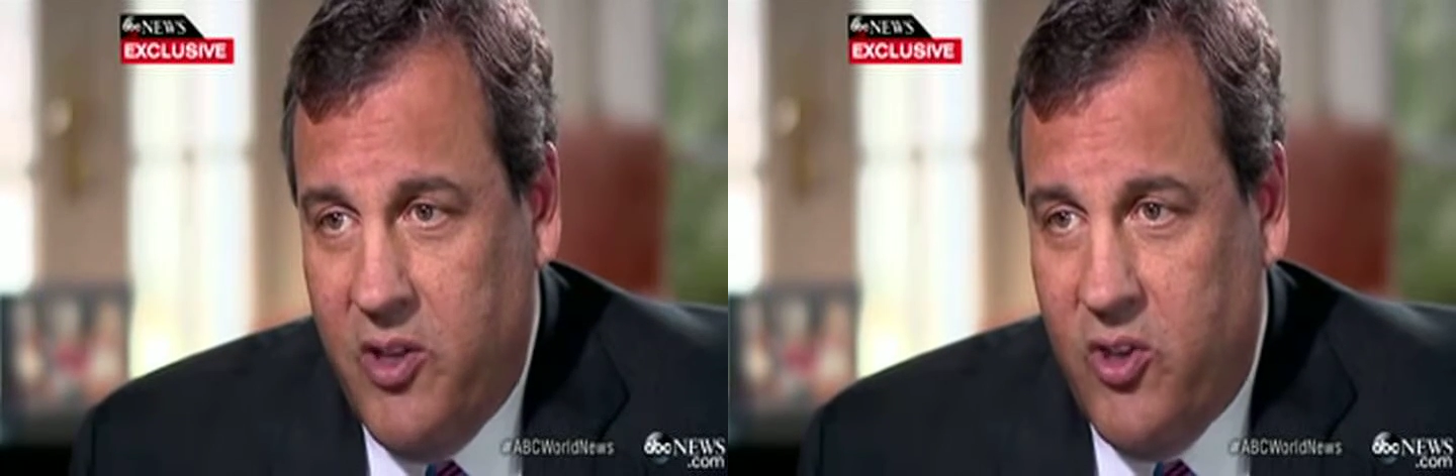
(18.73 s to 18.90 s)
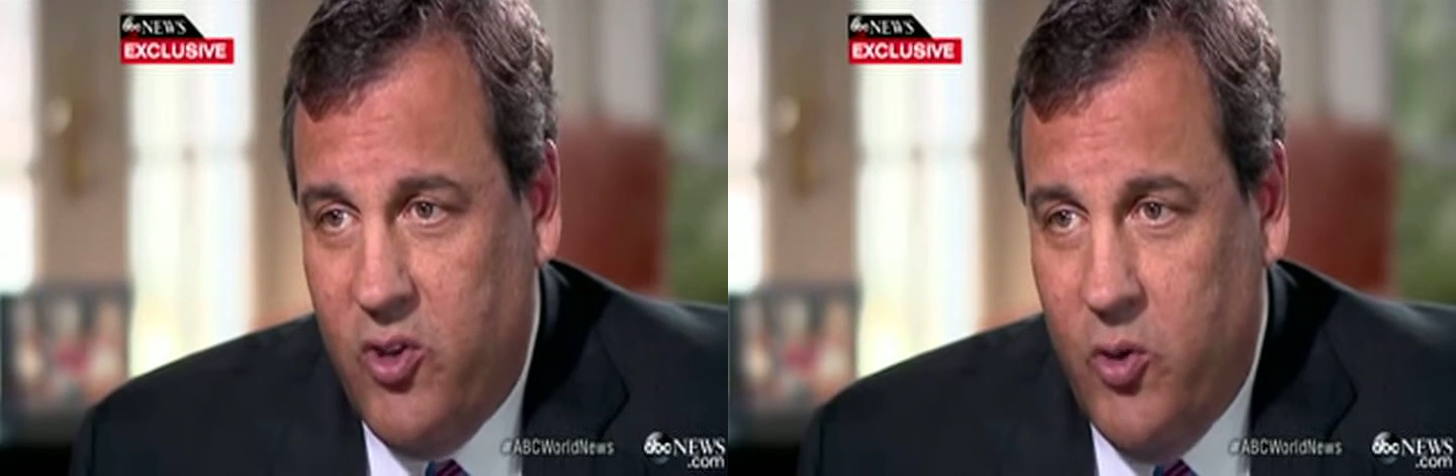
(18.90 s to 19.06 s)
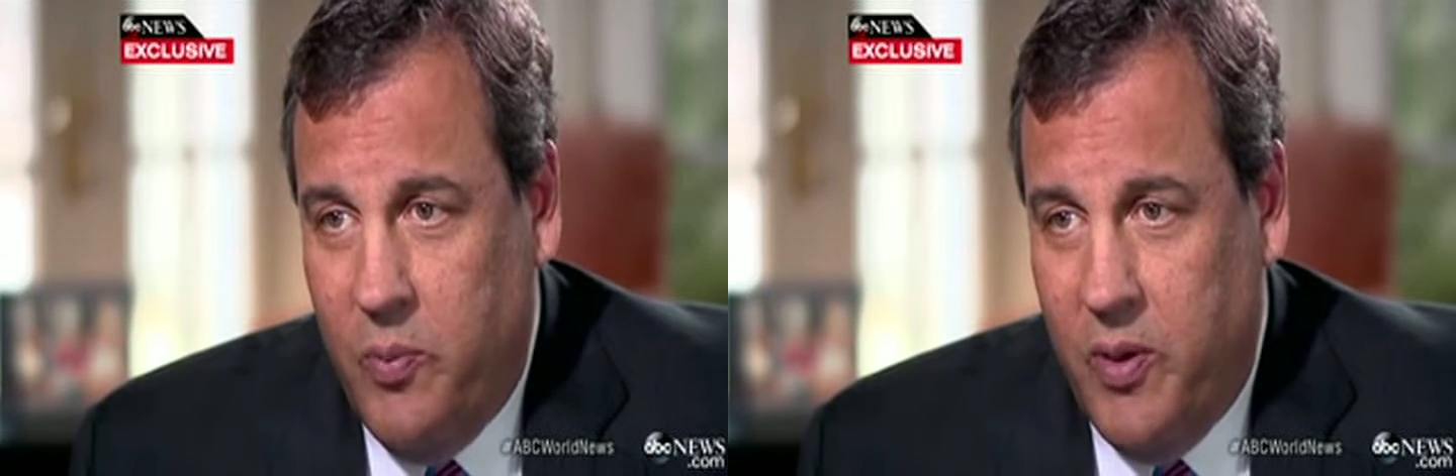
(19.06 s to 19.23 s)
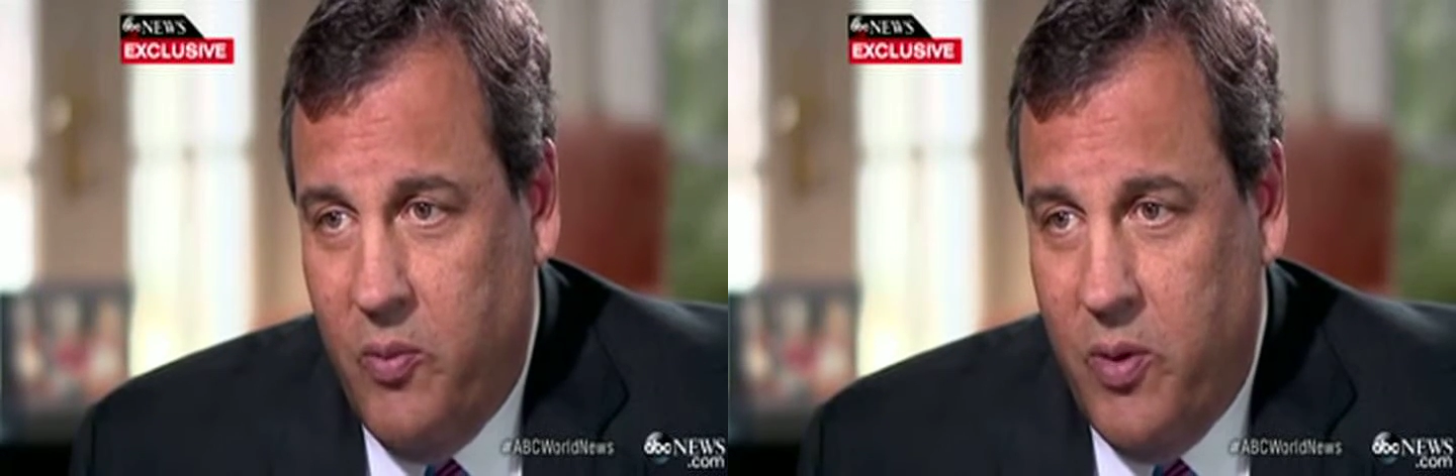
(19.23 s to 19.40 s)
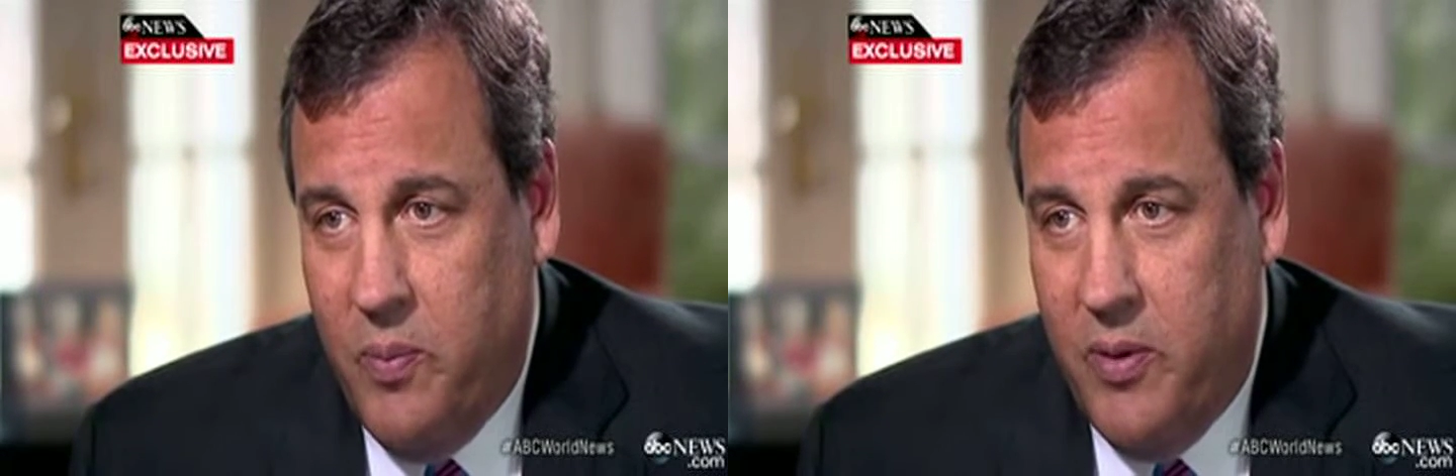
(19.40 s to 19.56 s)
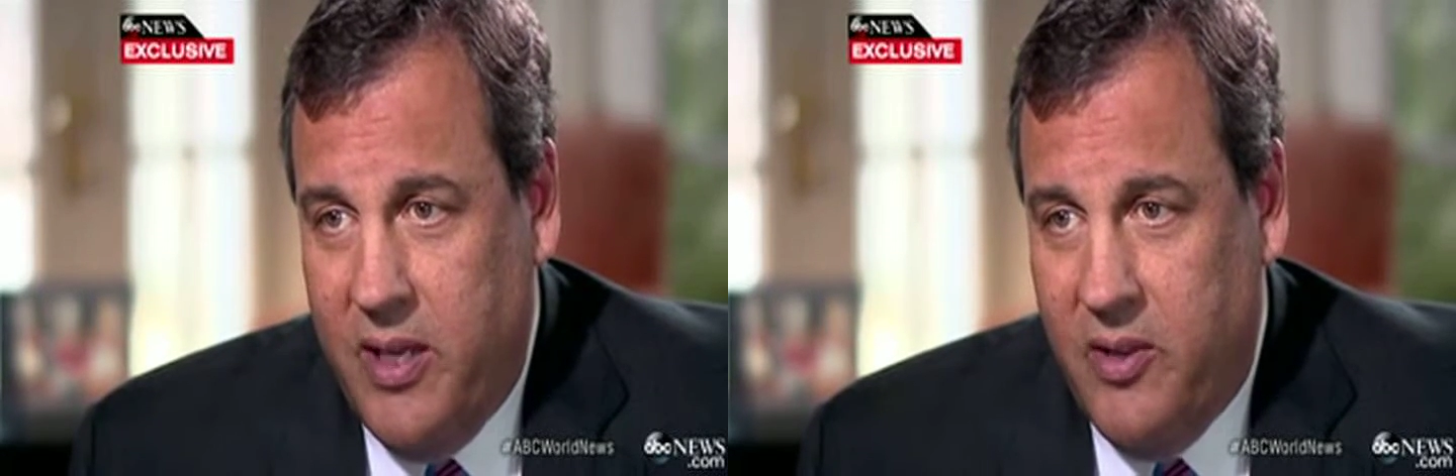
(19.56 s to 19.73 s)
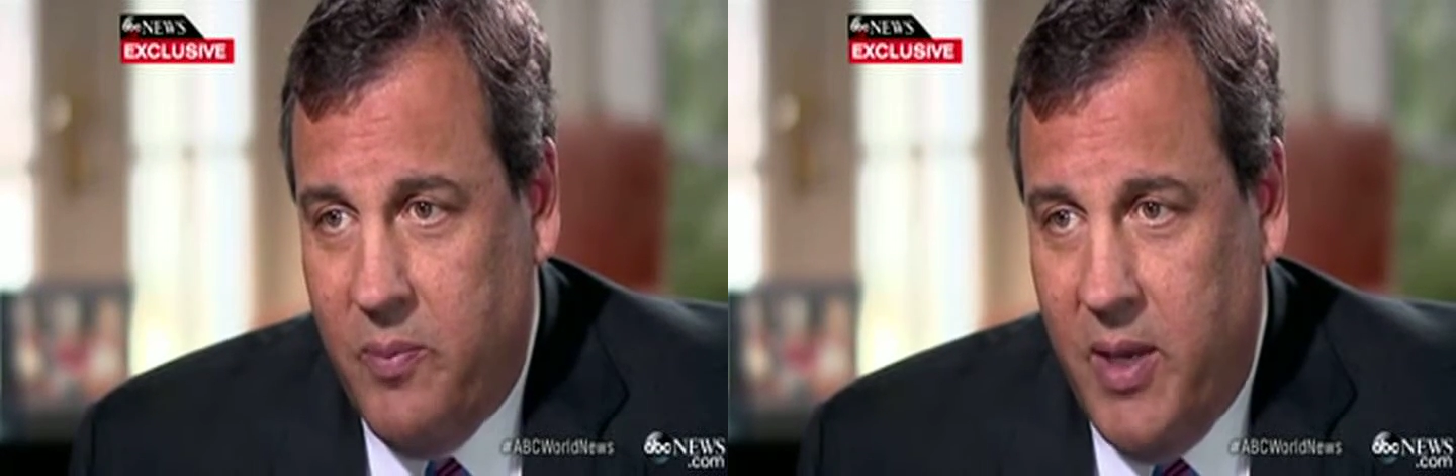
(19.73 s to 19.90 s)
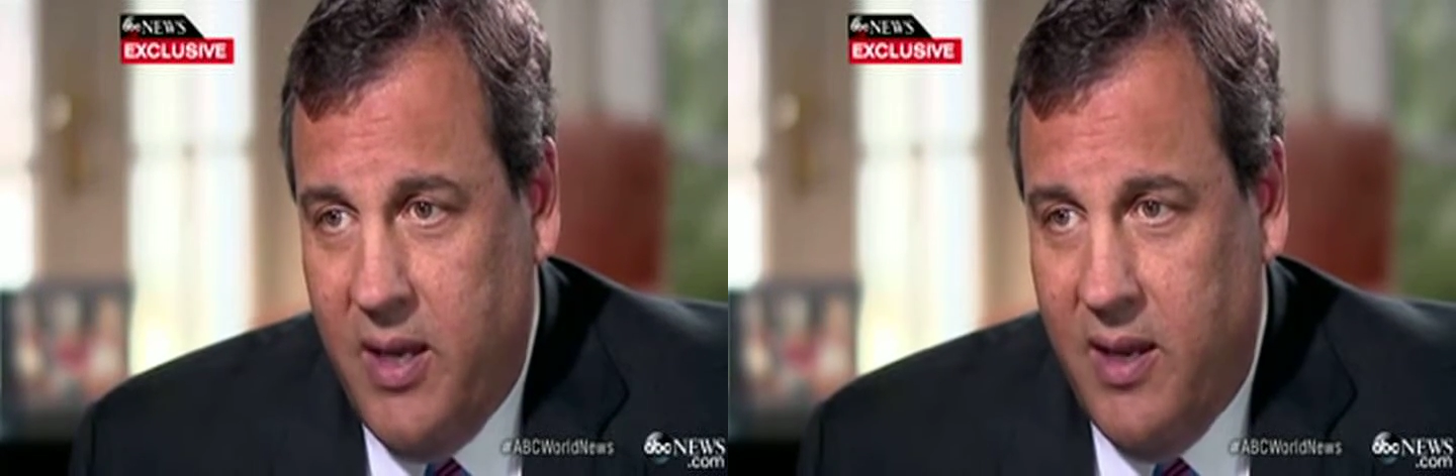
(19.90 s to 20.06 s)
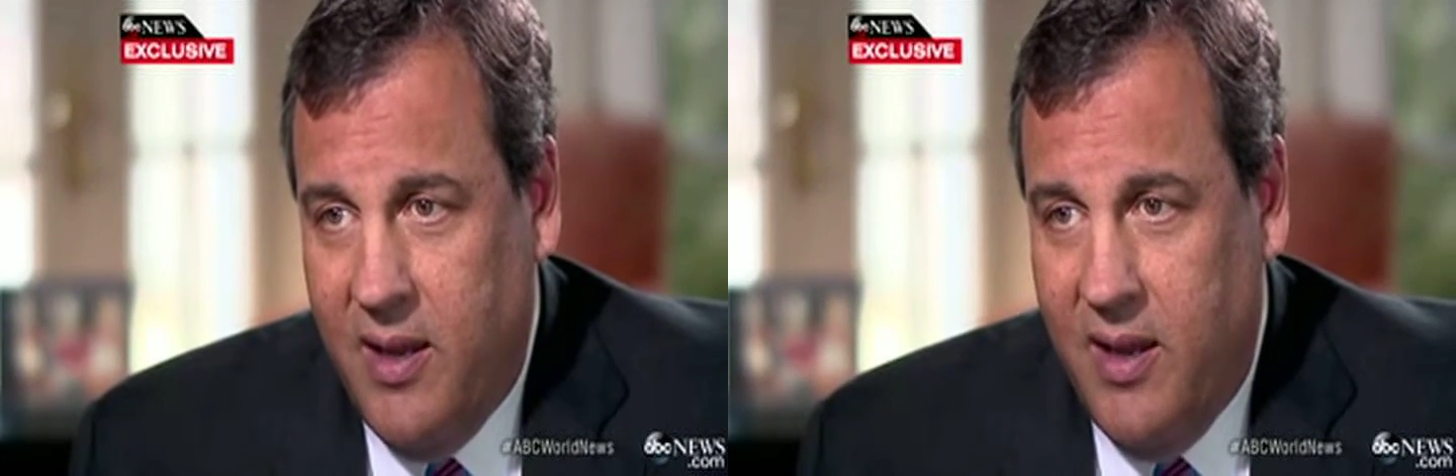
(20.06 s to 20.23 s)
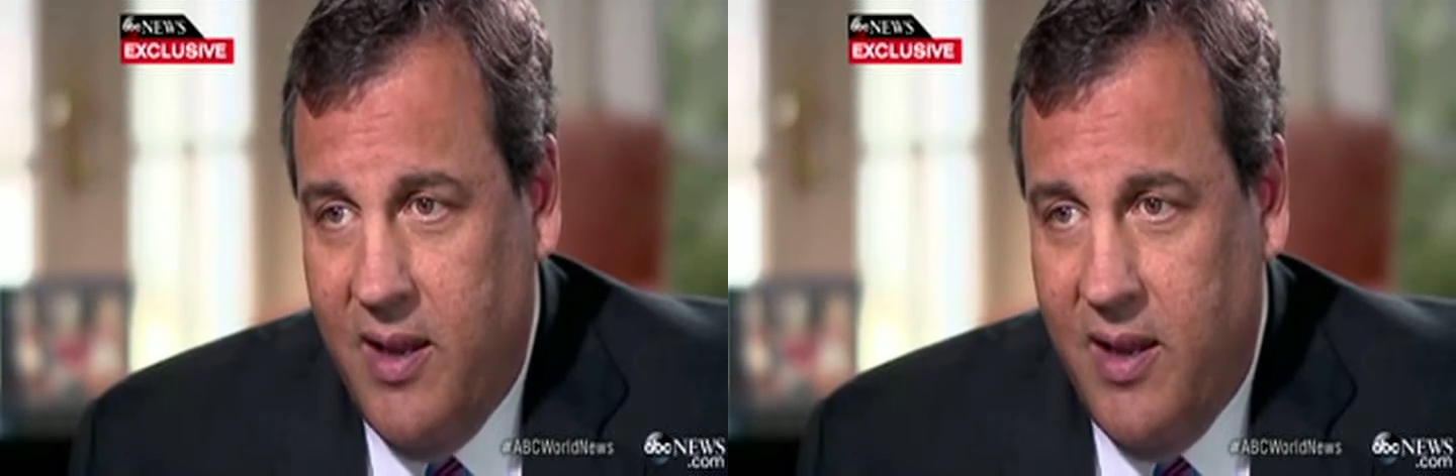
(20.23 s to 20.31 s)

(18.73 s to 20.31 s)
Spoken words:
stupid would please me.